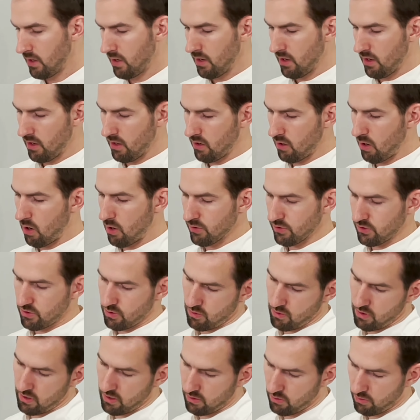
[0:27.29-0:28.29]
and also
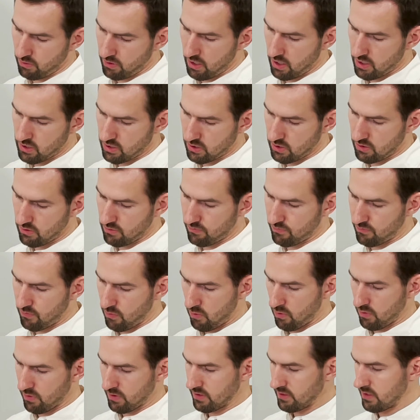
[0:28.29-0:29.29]
a location
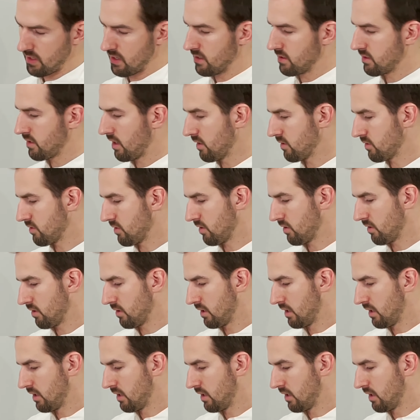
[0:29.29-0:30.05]
for the seat sensor.